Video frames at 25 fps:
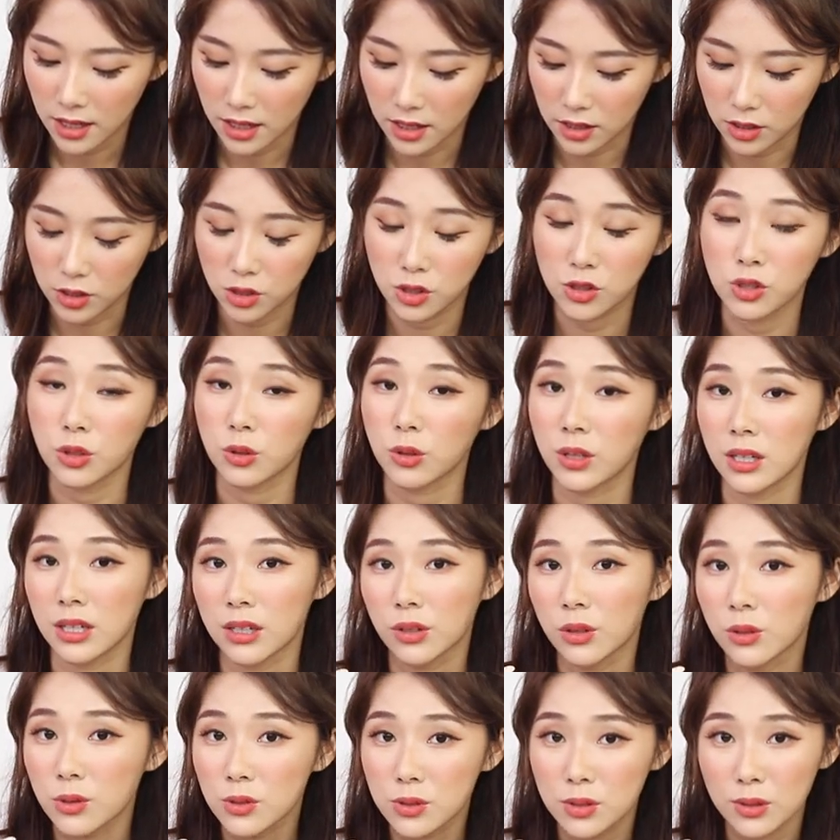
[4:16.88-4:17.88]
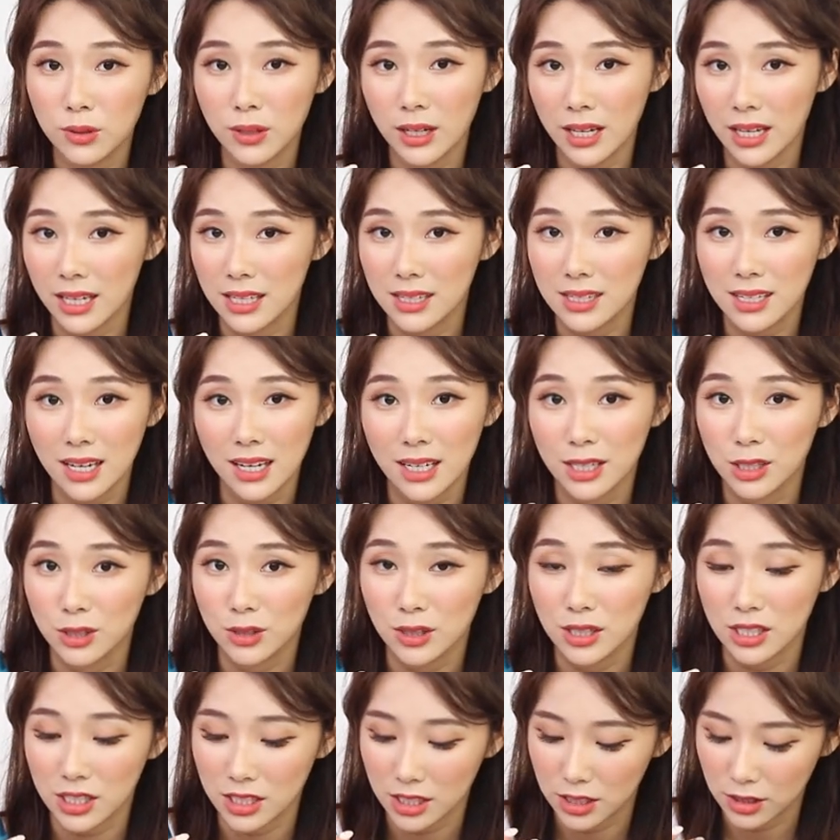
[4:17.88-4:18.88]
So it also adds
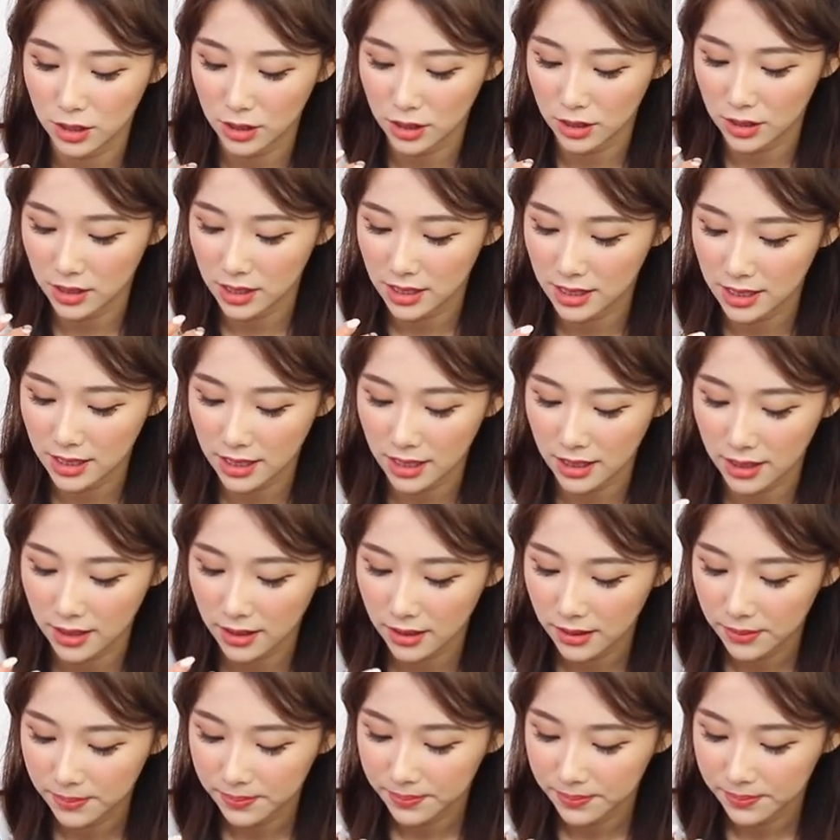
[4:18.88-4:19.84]
hydration to your skin.